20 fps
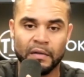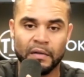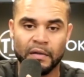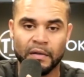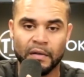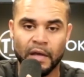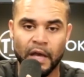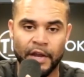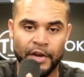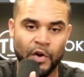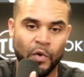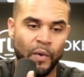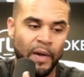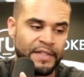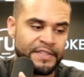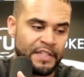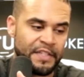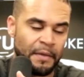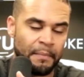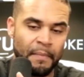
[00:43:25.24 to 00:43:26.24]
And you're
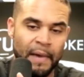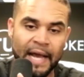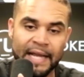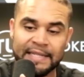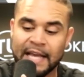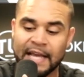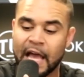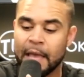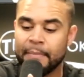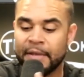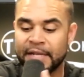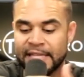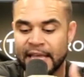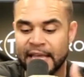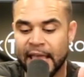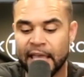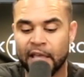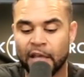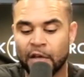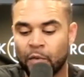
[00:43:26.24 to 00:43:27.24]
wasting my time and
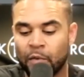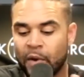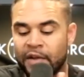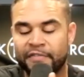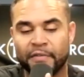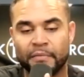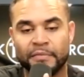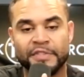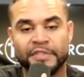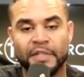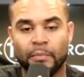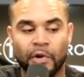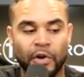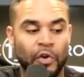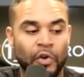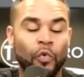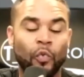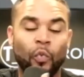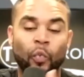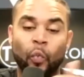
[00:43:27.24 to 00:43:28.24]
taking away from someone
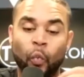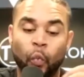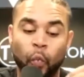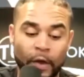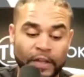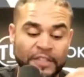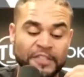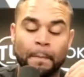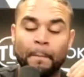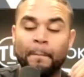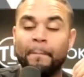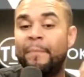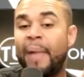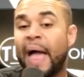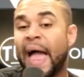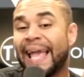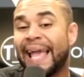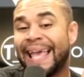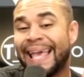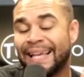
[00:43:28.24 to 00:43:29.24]
who is
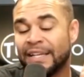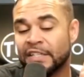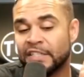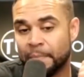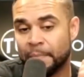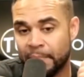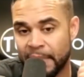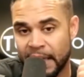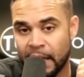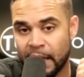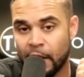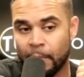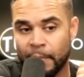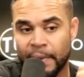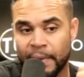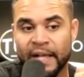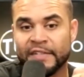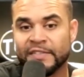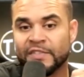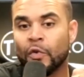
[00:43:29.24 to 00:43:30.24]
begging to be here,
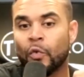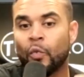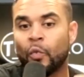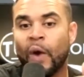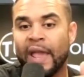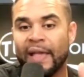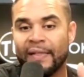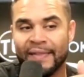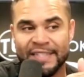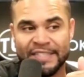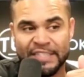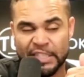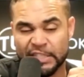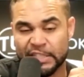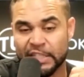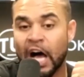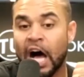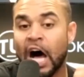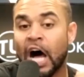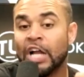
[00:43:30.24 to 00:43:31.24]
because the wait list is
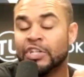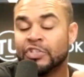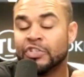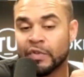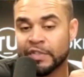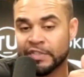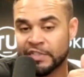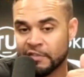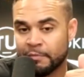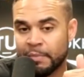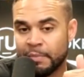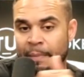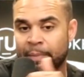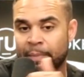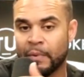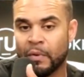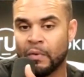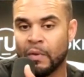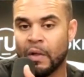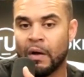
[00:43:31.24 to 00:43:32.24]
hundreds of
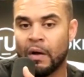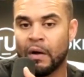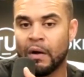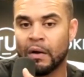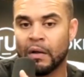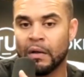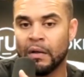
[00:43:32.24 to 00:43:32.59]
people long.